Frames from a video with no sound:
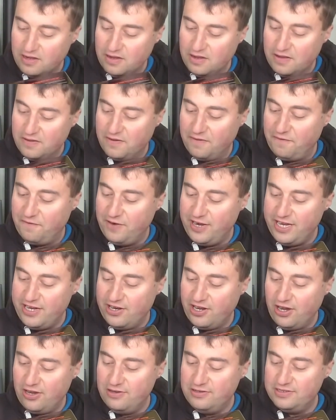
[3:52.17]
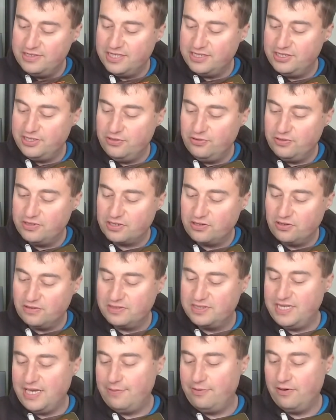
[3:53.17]
three nodes as you sort of
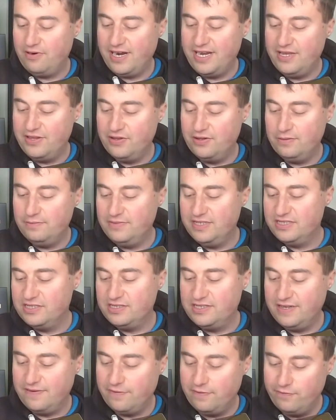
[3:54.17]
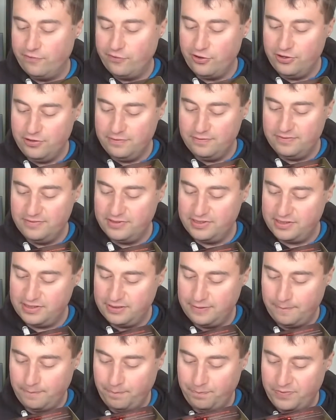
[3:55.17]
separate them into different rooms.
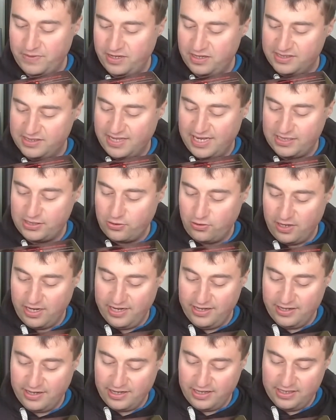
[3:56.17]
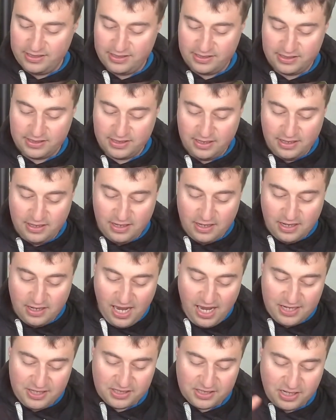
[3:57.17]
So that's quite nice.
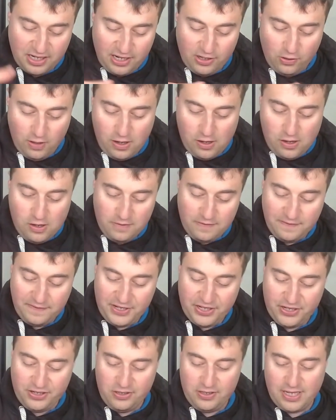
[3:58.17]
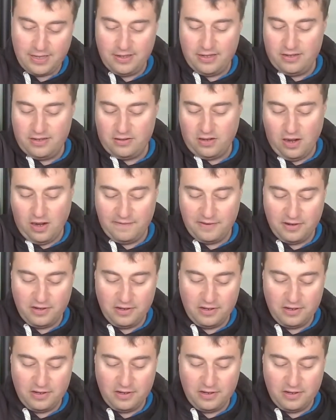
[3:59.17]
And just a little overview. There are other